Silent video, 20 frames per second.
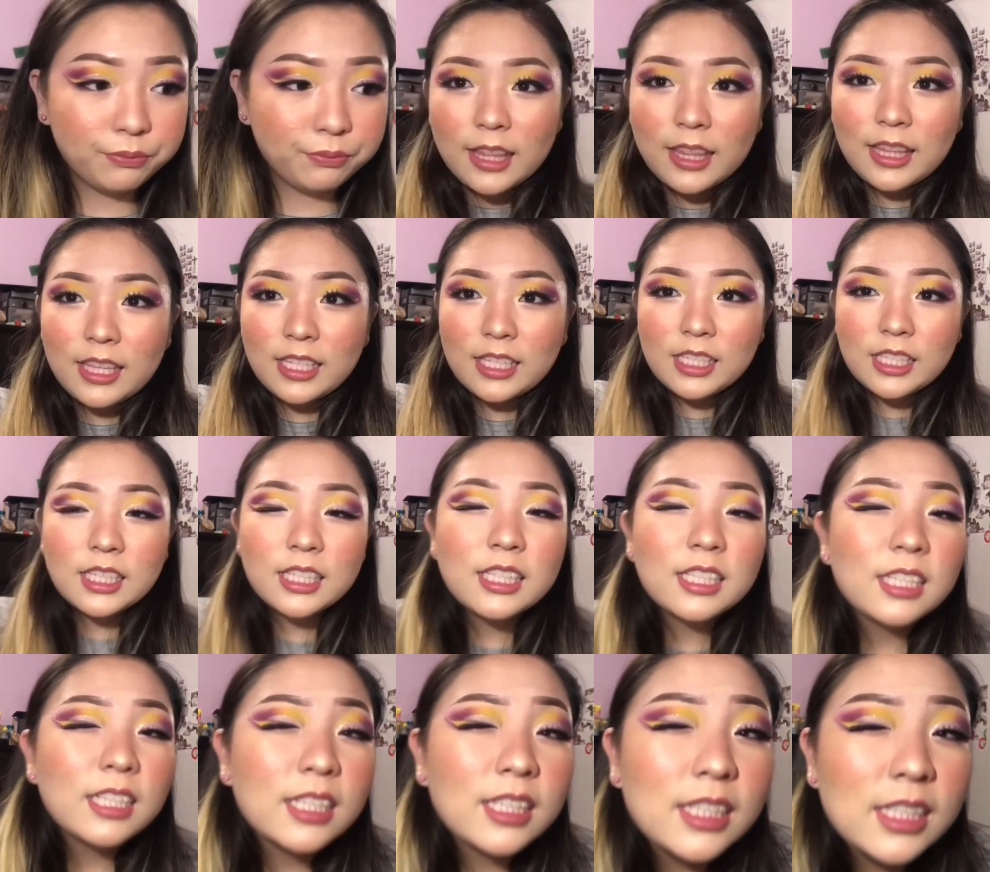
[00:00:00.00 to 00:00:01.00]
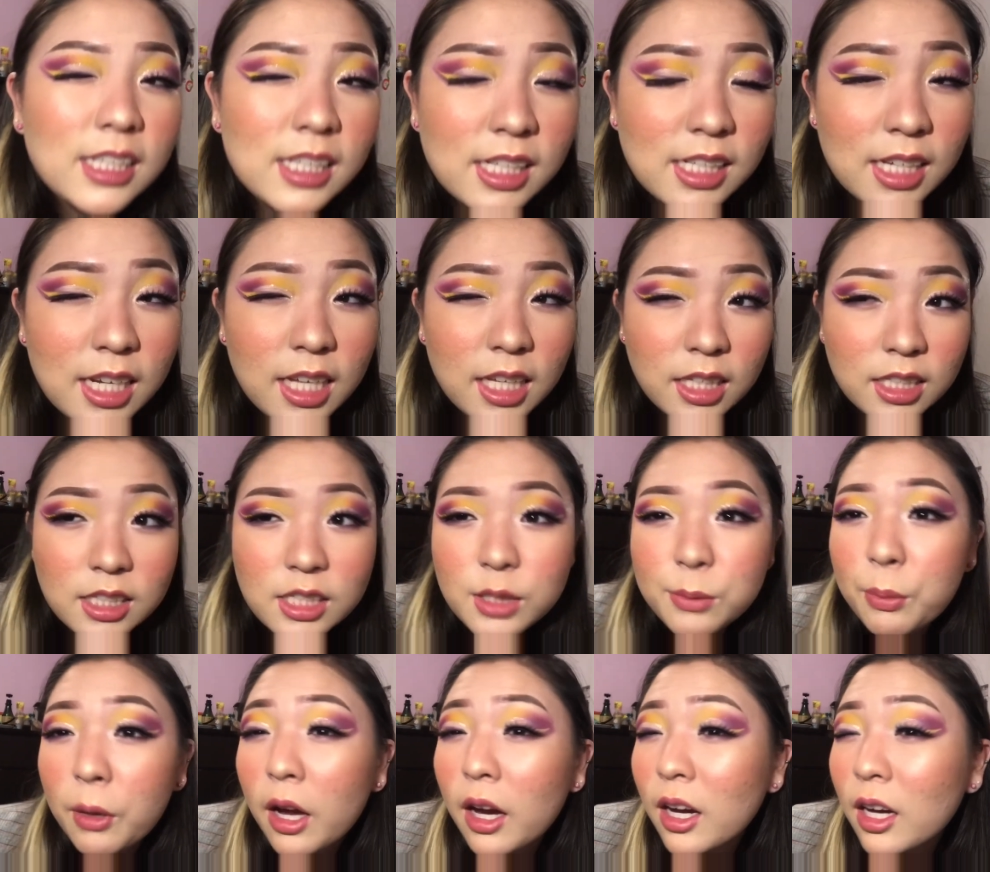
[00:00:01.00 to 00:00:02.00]
This is the DNA
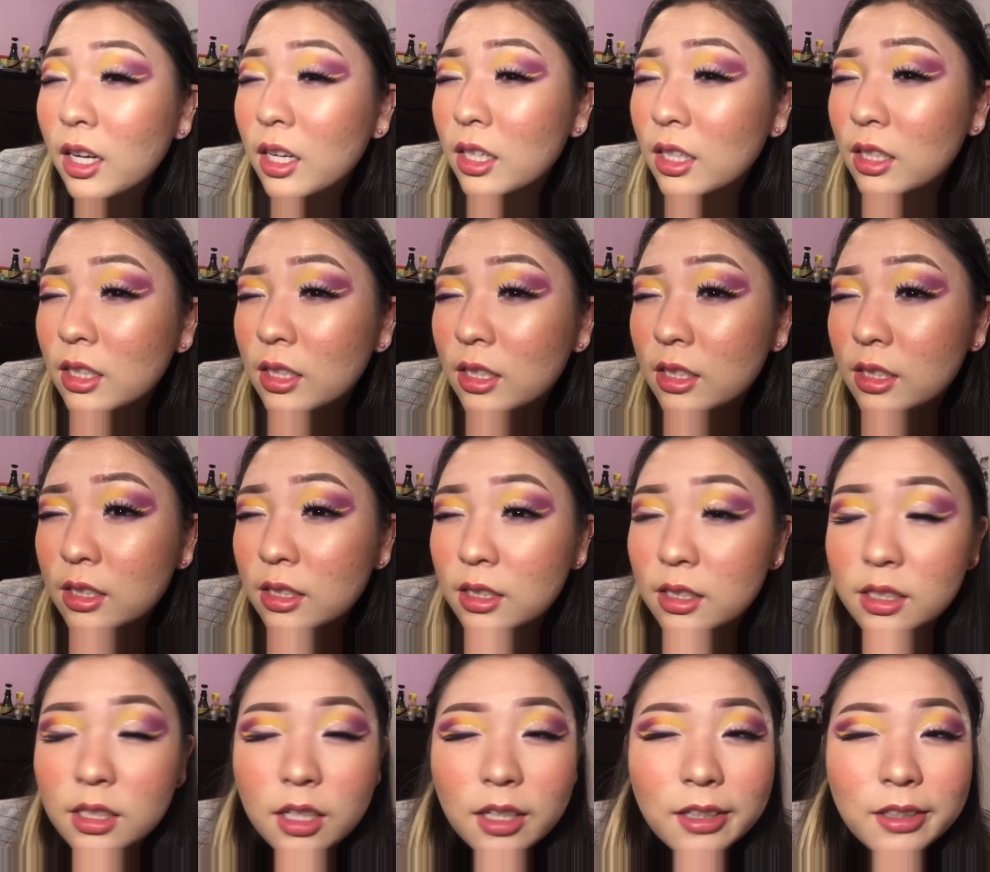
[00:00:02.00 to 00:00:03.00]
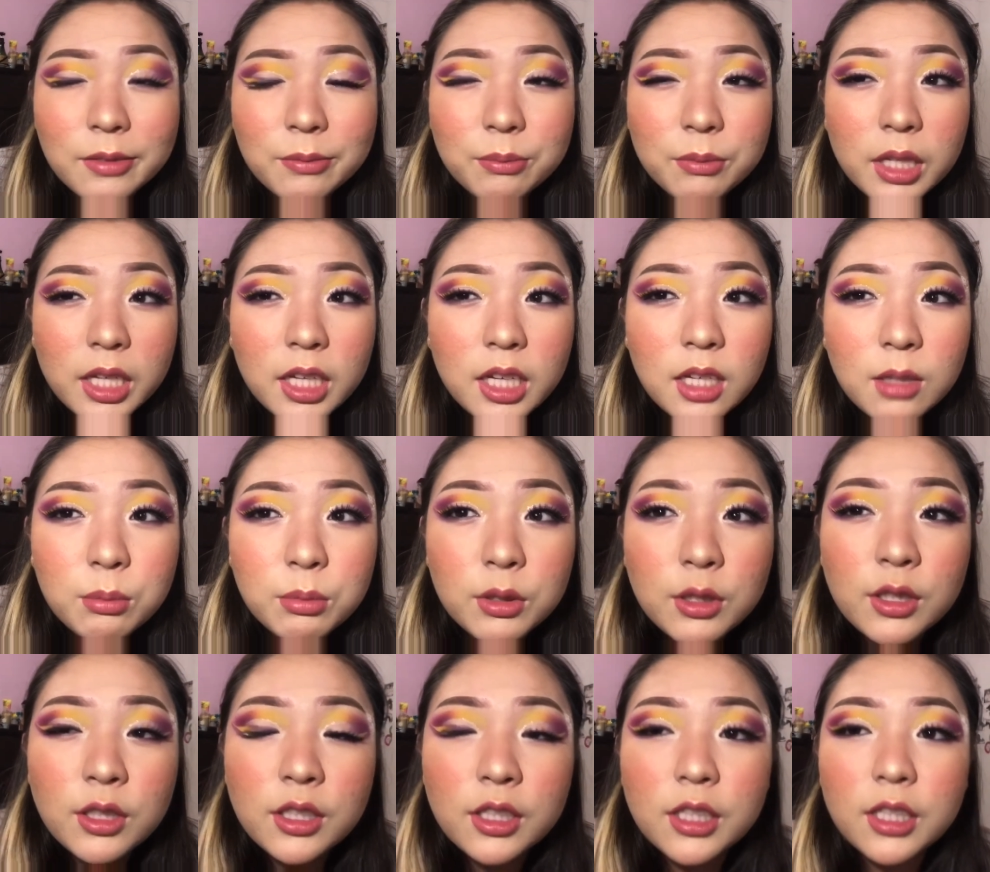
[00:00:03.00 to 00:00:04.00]
Inspired makeup
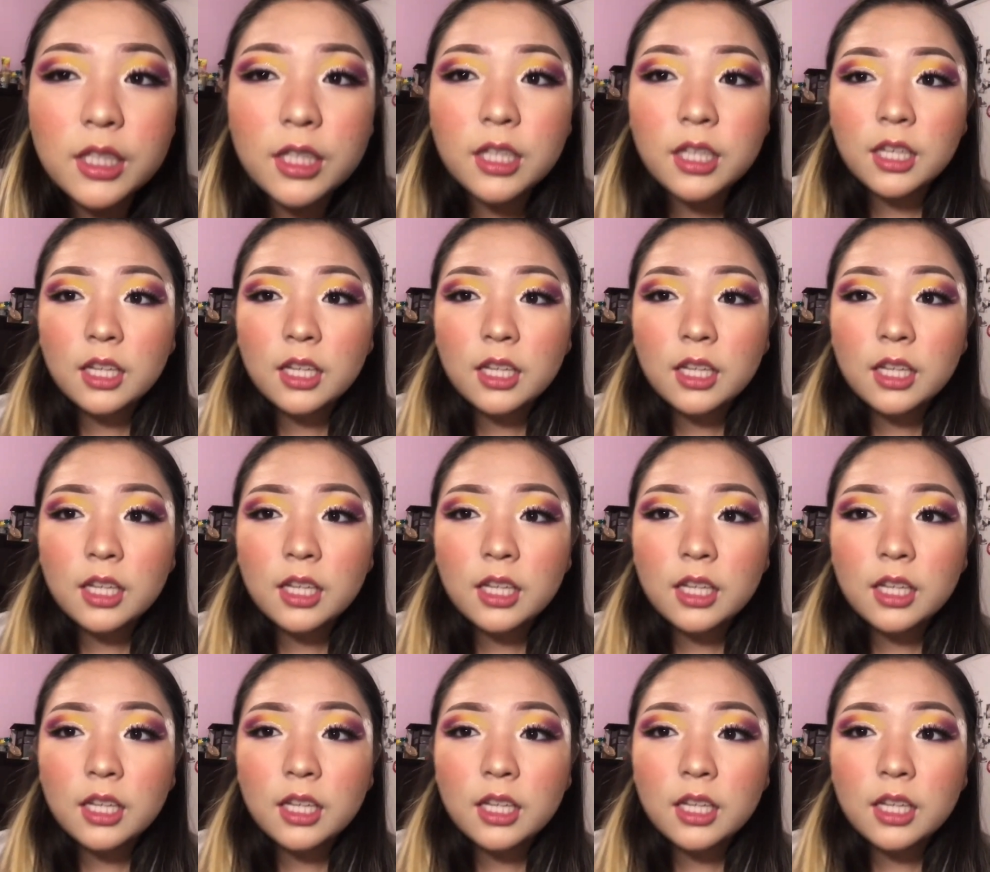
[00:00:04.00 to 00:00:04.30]
look.